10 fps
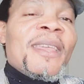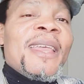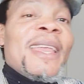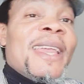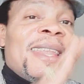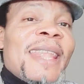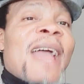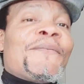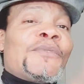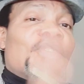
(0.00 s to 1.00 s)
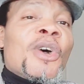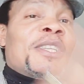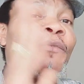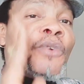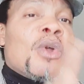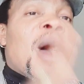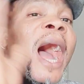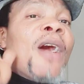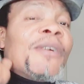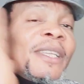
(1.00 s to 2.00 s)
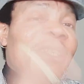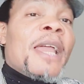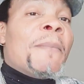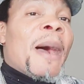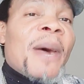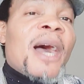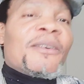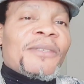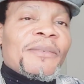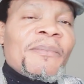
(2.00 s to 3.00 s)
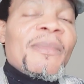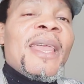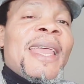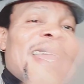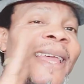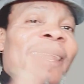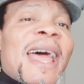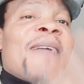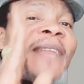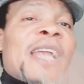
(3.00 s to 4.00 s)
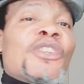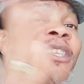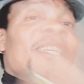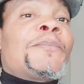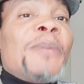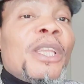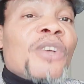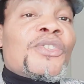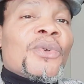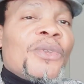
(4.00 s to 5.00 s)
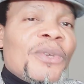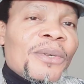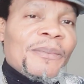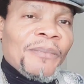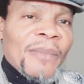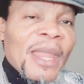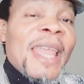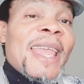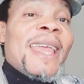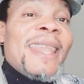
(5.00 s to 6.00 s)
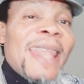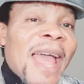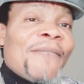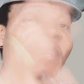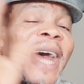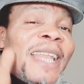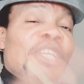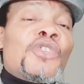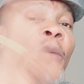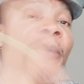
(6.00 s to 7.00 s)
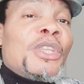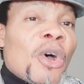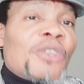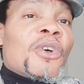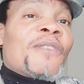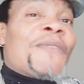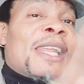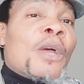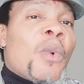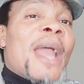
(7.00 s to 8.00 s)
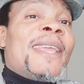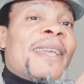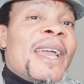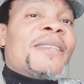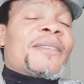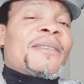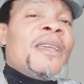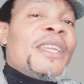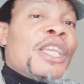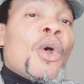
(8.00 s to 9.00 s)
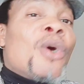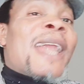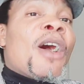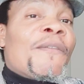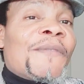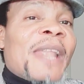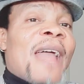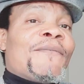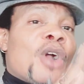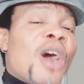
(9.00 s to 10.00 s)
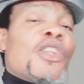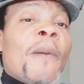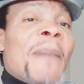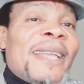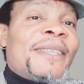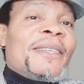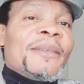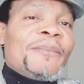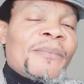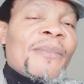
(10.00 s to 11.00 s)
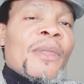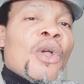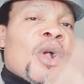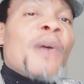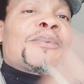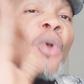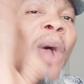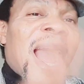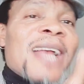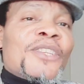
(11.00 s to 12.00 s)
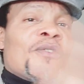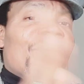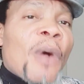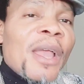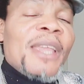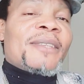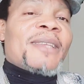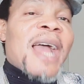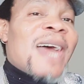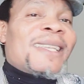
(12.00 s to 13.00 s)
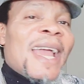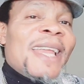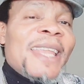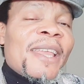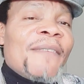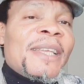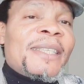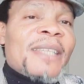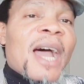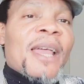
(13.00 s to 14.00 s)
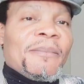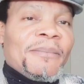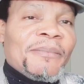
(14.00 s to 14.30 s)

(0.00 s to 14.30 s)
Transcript: a life you don't even know how it came about, a life that doesn't belong to you, a life that needs to be nurtured very well in case the owner of life, God Almighty, comes to ask you for it at any given time.